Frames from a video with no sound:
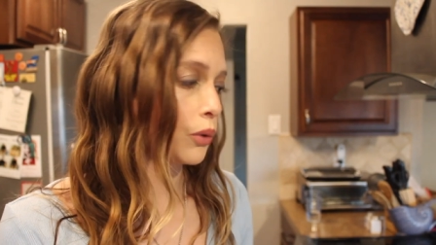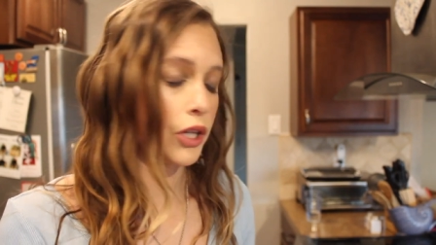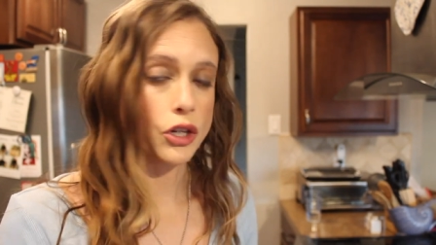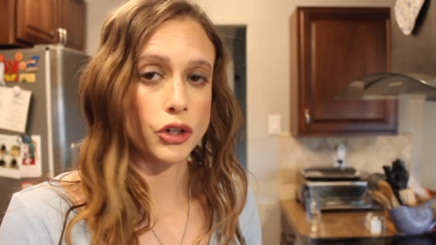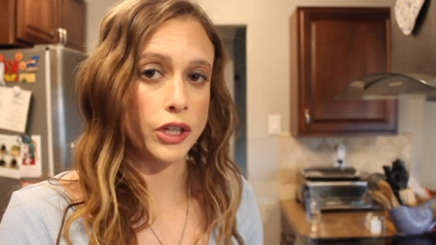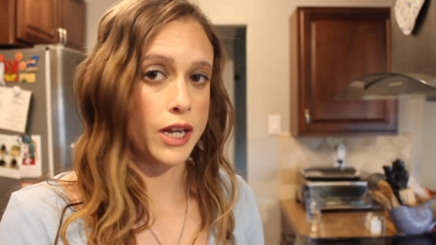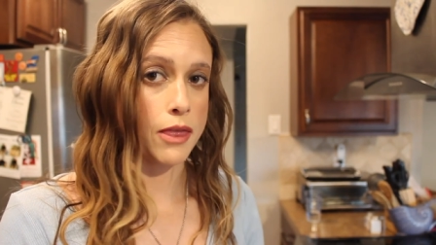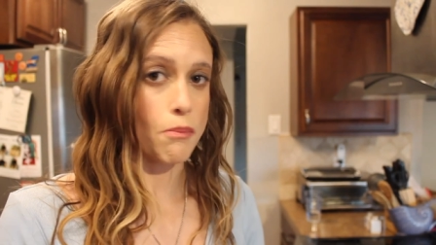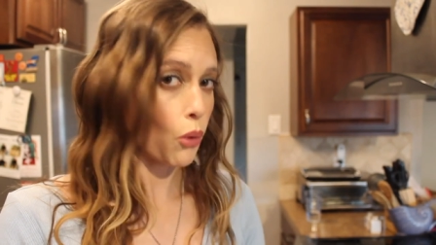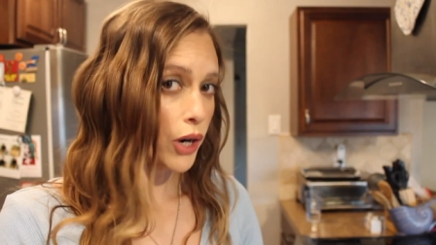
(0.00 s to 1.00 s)
really early
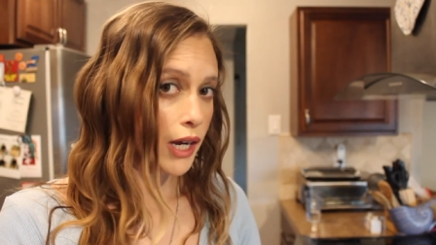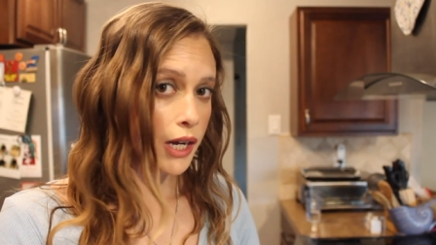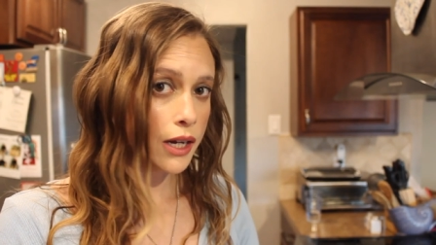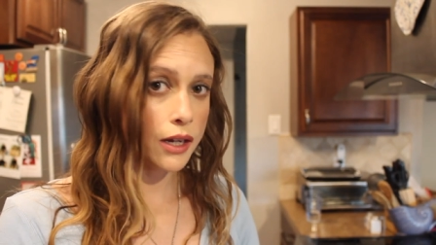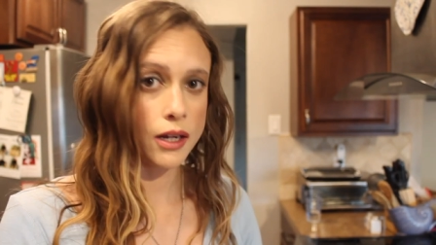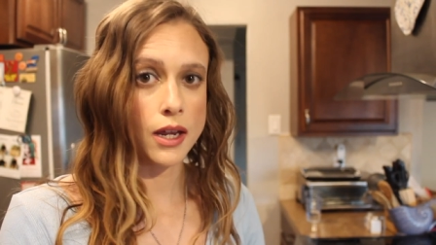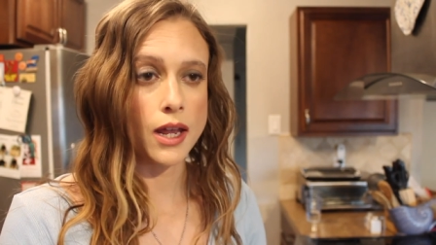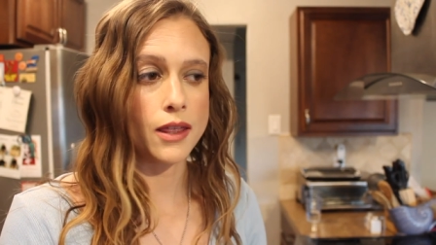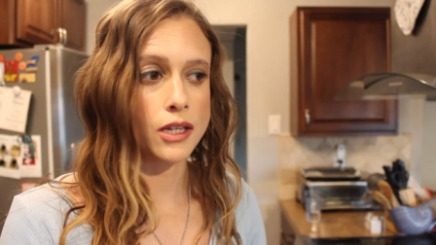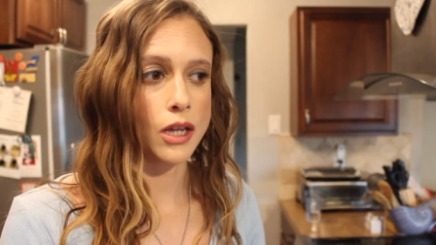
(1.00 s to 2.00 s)
in the morning
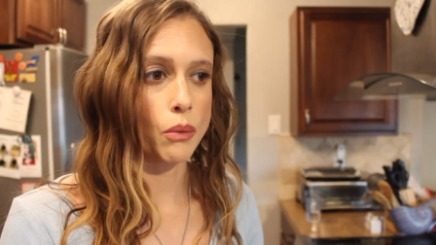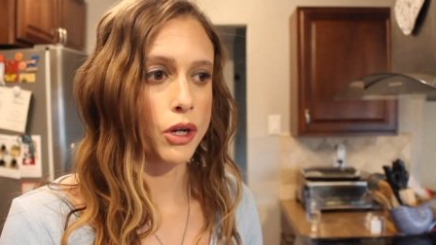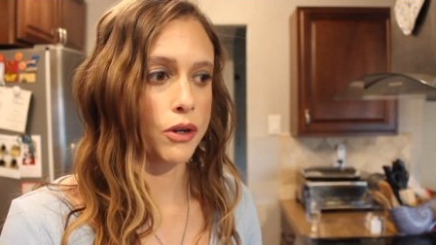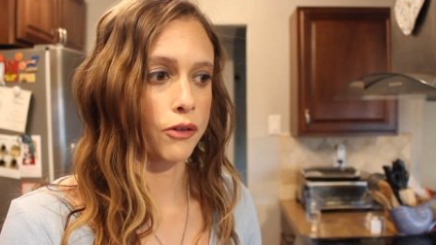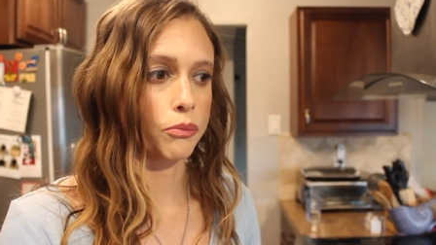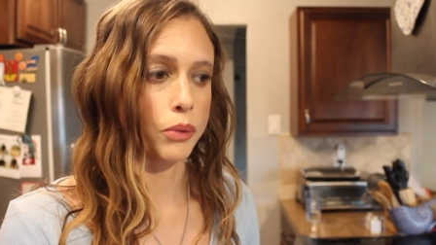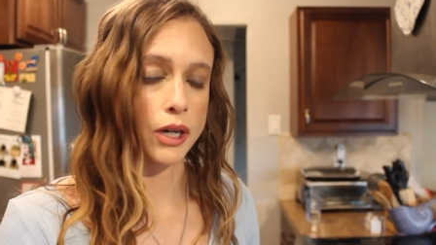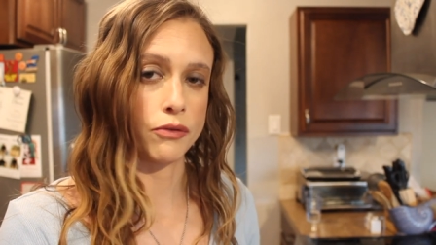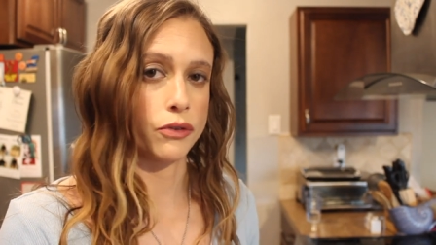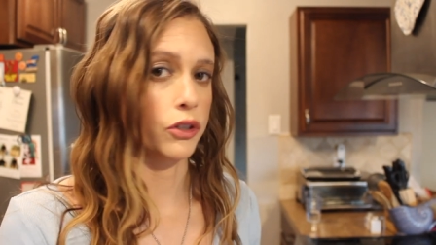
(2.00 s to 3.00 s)
and then that way you have
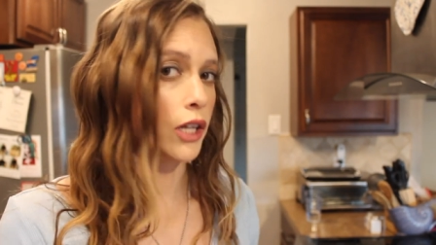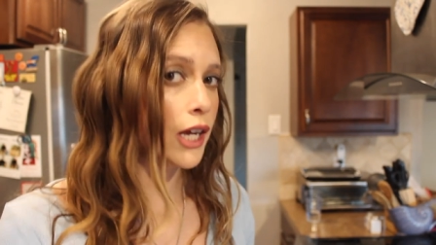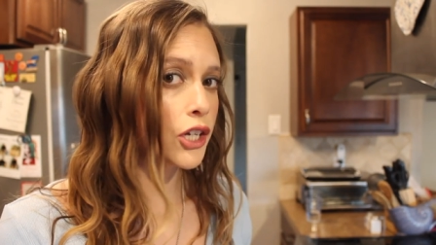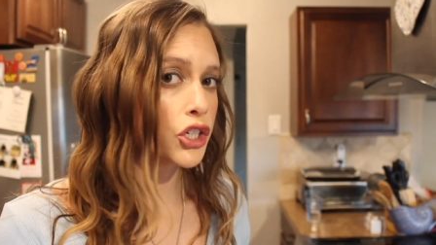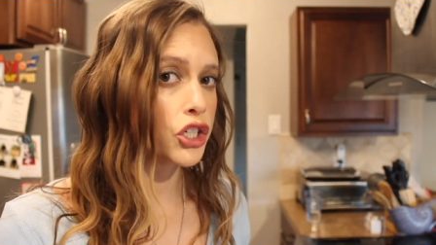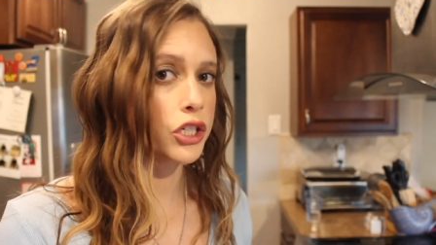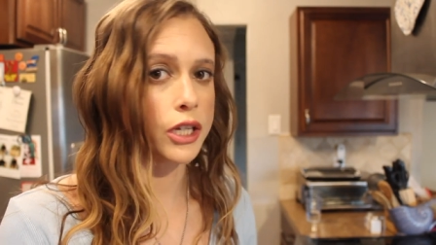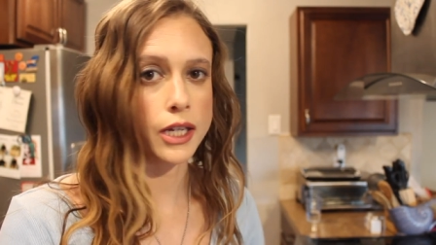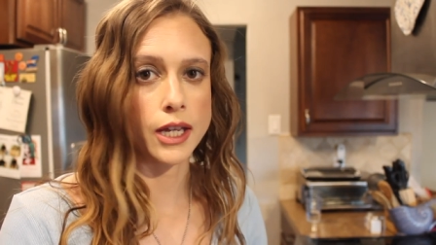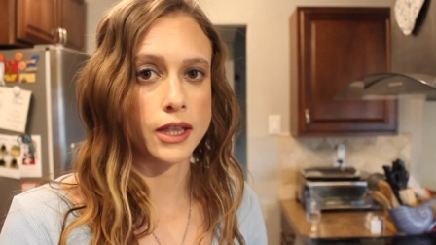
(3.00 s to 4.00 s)
bread for lunch
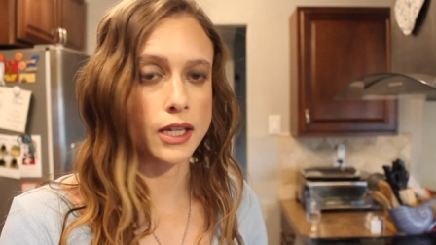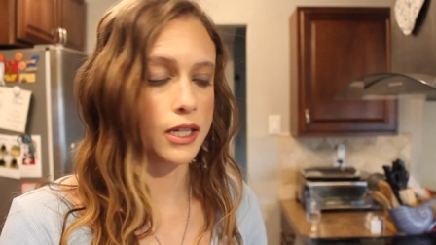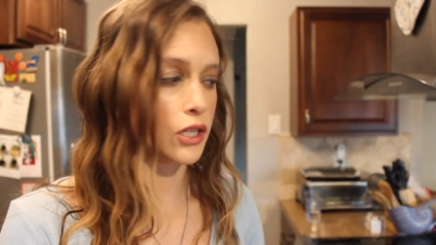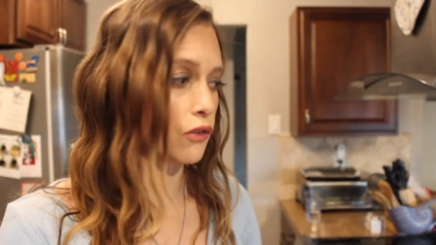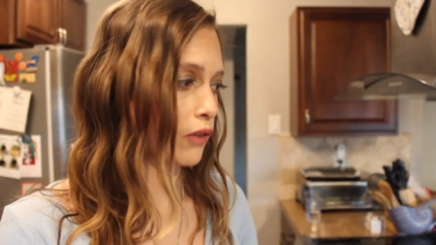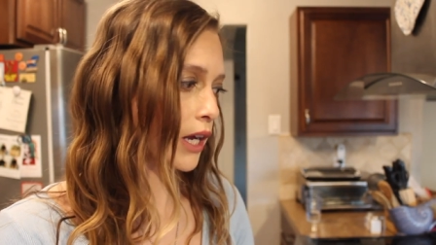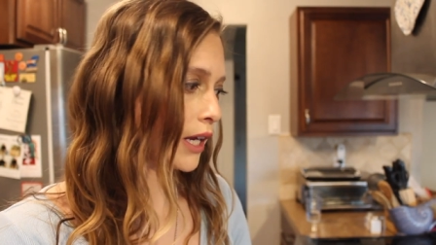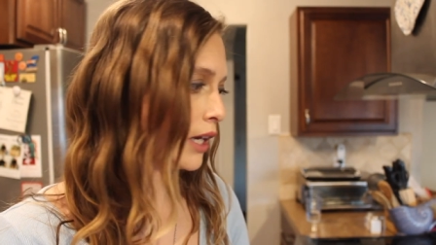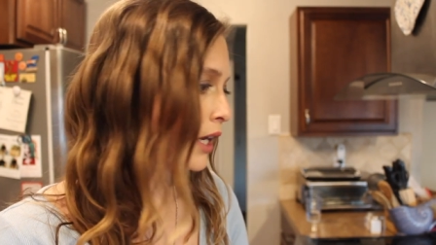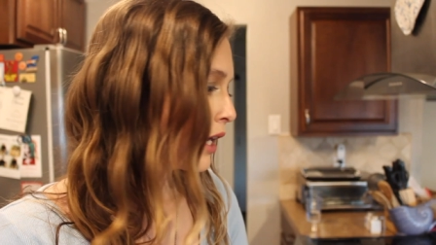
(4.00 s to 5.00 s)
like I think it's fine